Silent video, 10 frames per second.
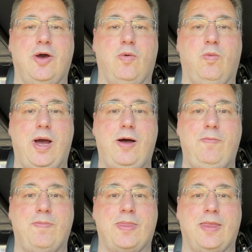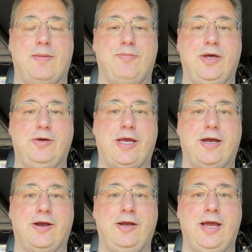Well, Bill
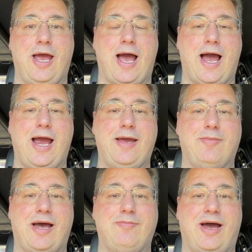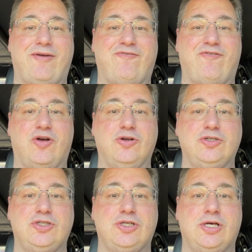here. I am on my
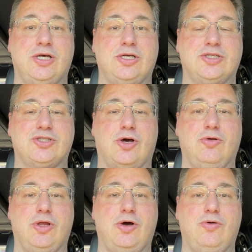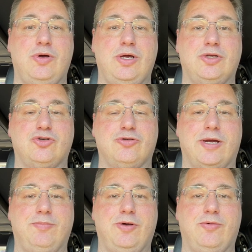first solo
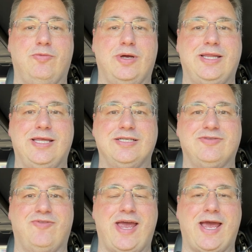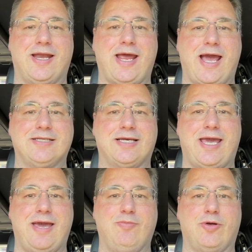trip with this van as a
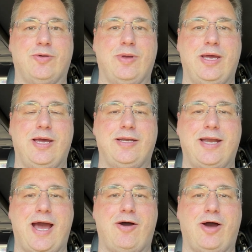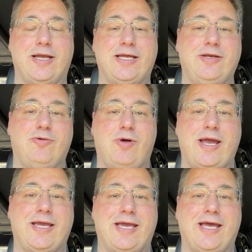camper. Now, I didn't
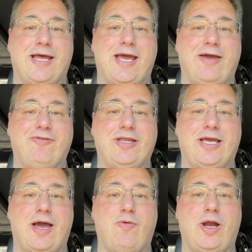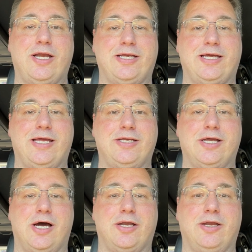quite get everything I wanted to get
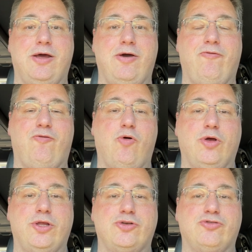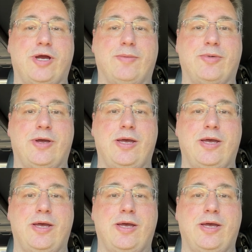done for the trip.